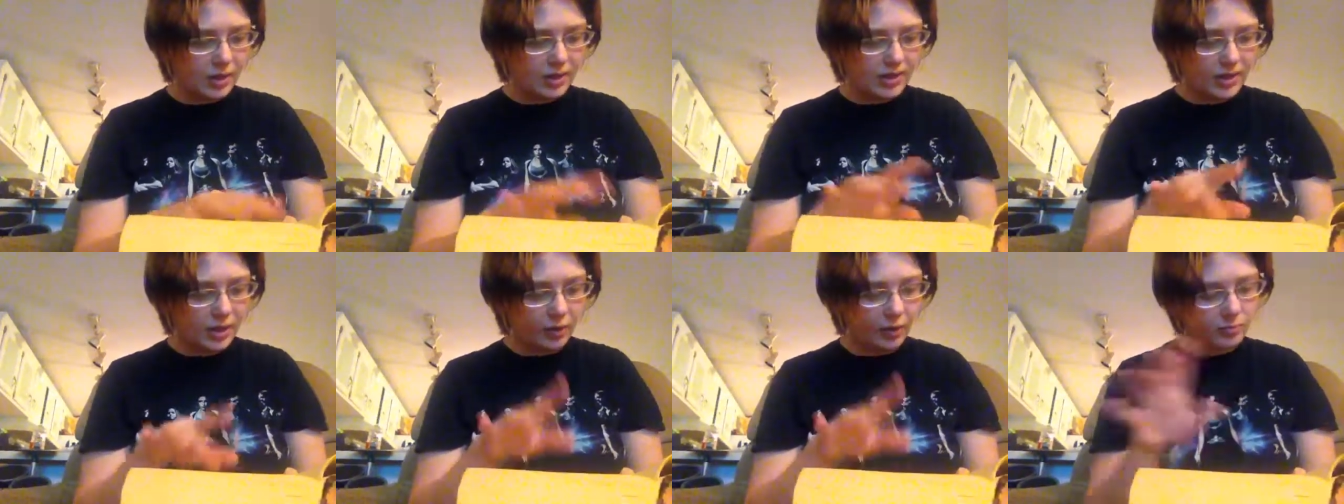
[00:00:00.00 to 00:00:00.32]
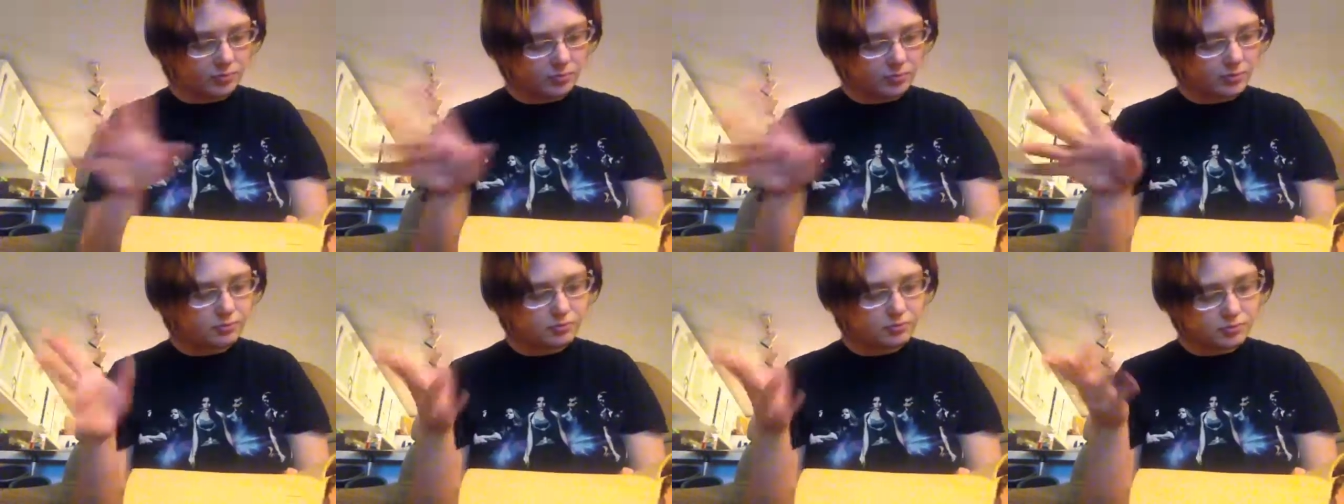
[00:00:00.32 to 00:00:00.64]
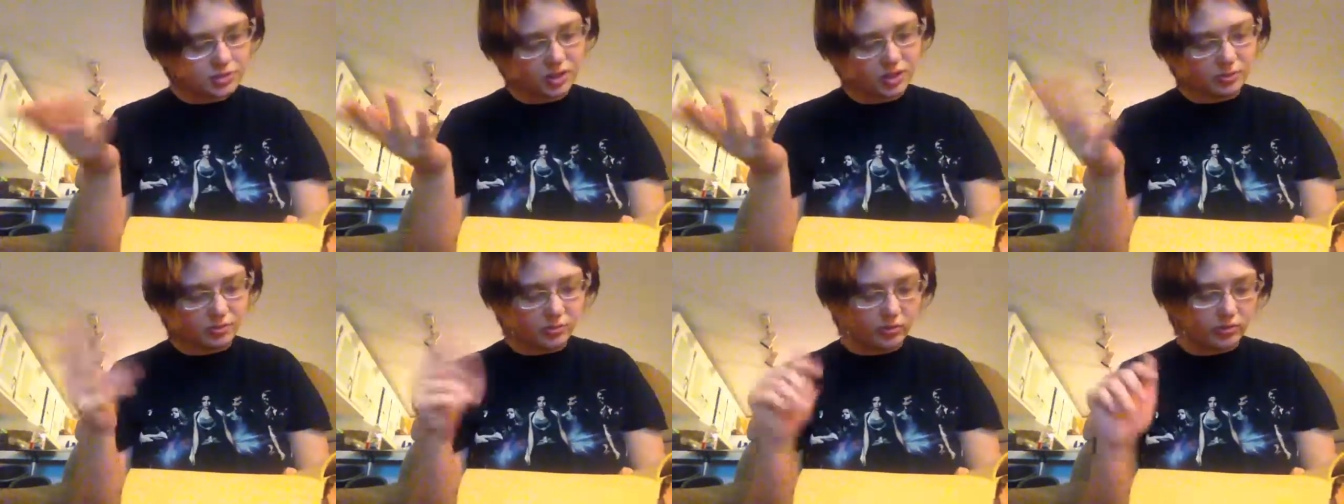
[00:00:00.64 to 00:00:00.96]
That would be
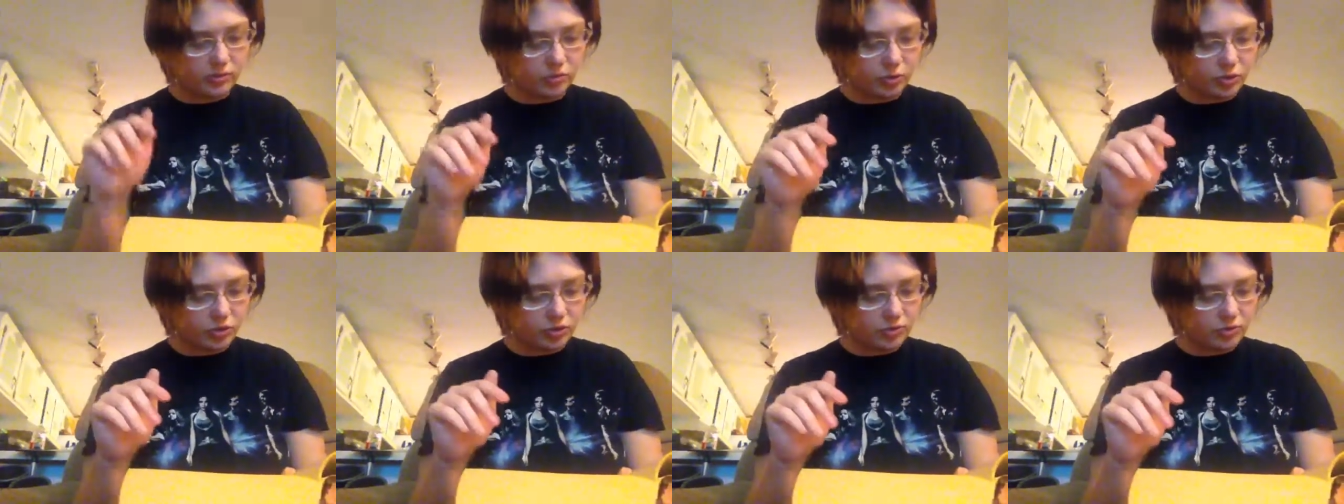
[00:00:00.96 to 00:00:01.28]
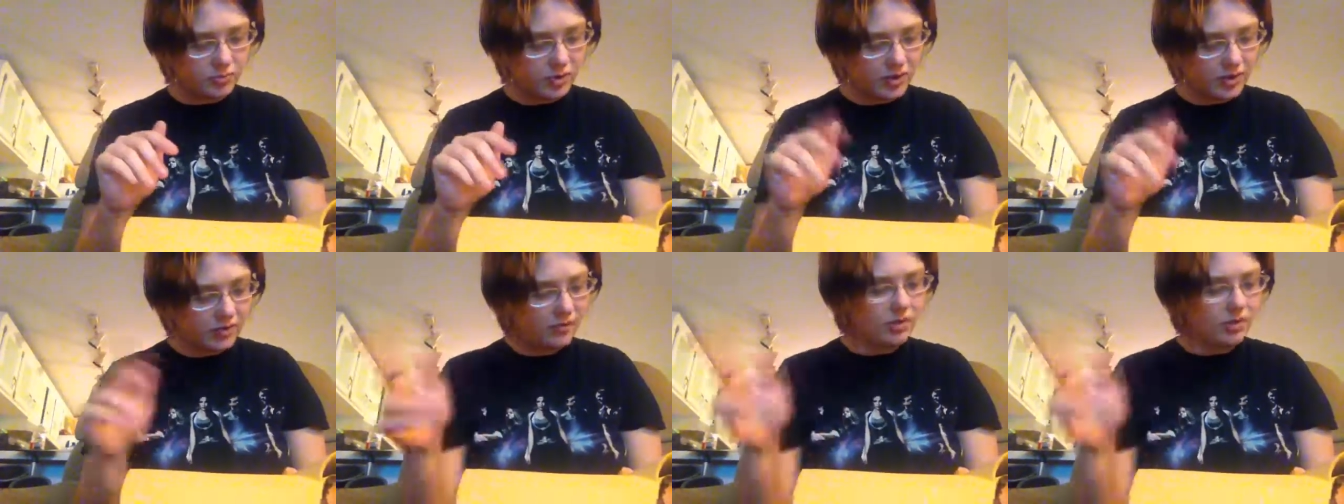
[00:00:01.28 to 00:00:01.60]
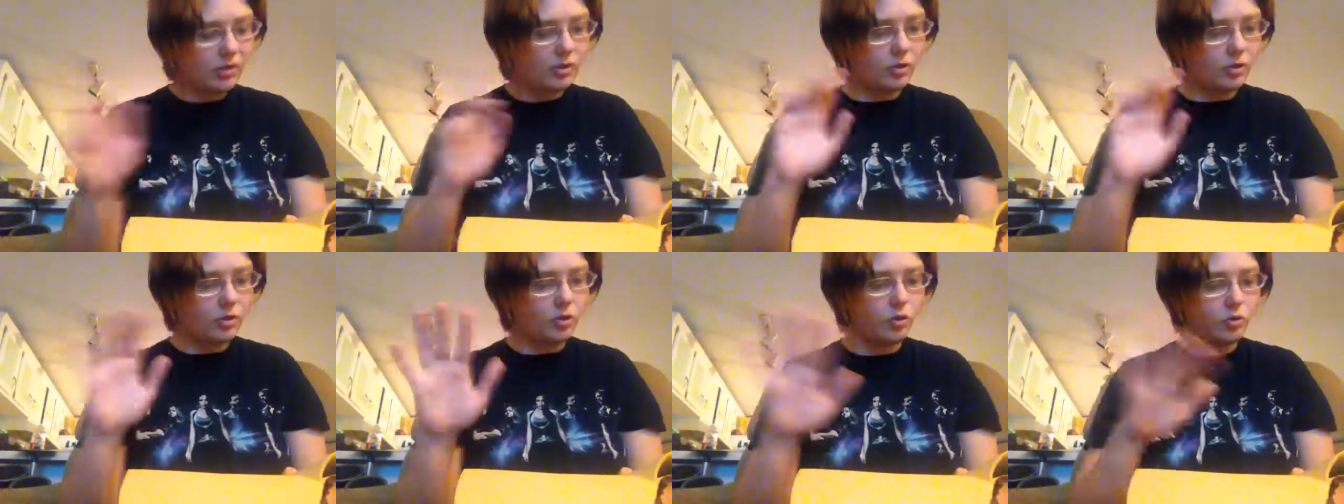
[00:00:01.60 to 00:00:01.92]
summer, of course, but even
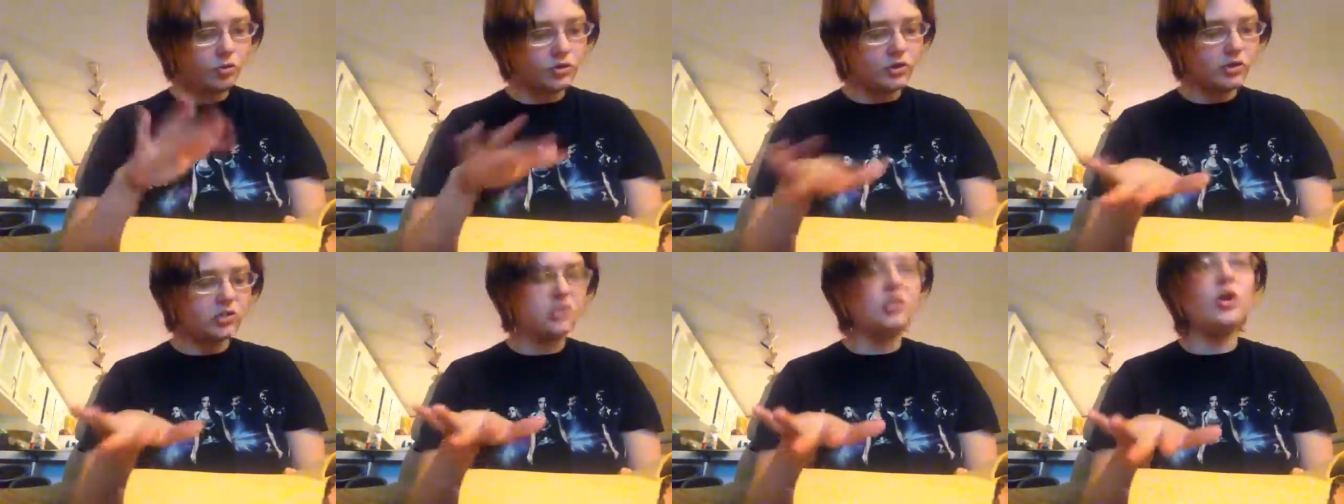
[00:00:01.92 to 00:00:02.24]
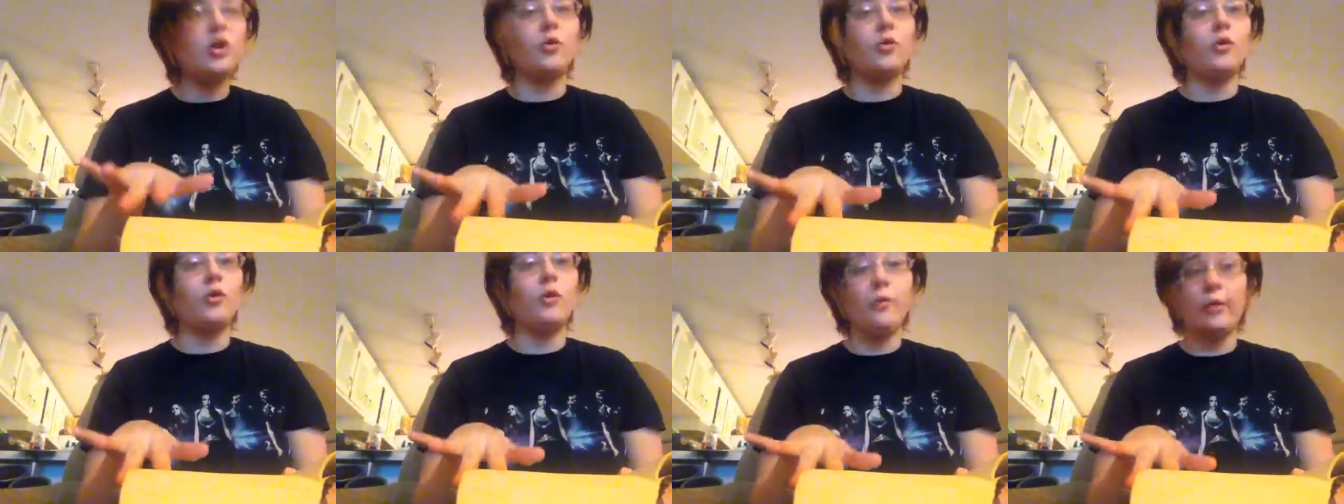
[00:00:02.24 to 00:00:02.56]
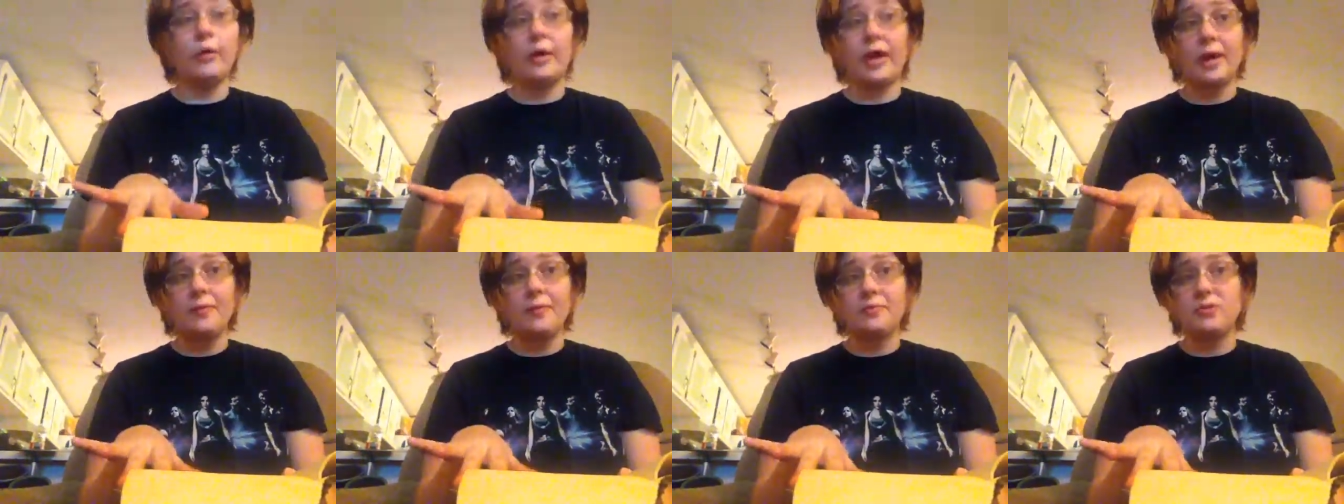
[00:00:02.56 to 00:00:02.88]
in the cold and snow, there were
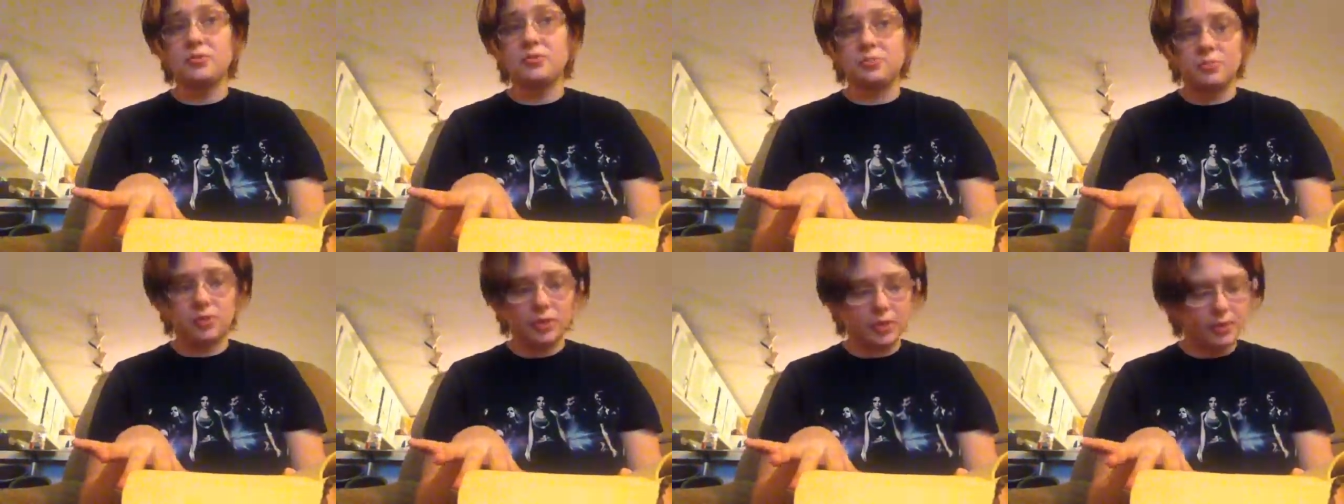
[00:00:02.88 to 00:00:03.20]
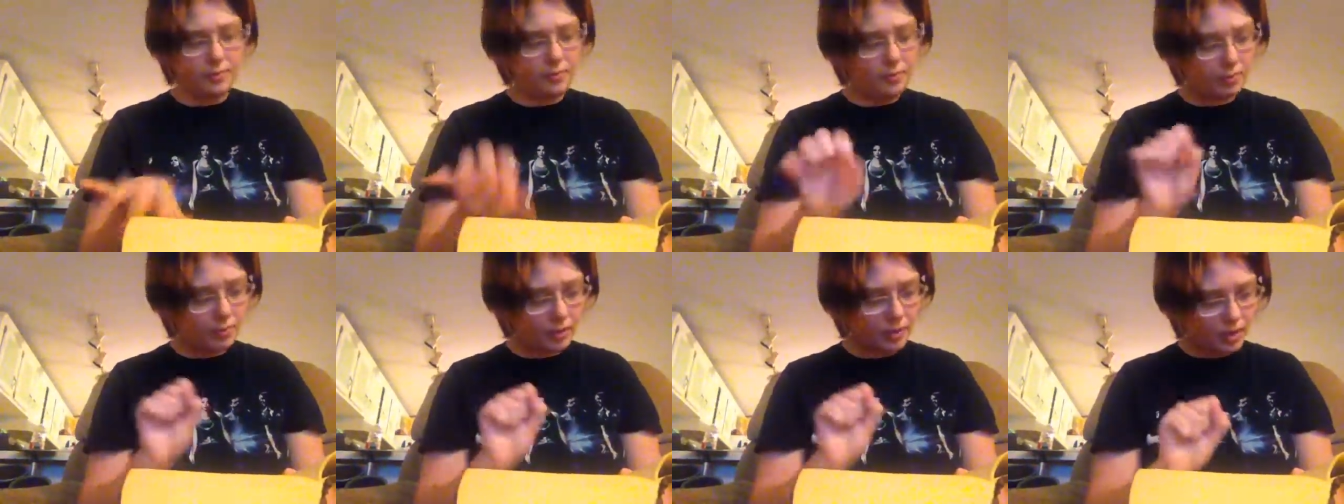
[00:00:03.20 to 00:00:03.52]
games to play.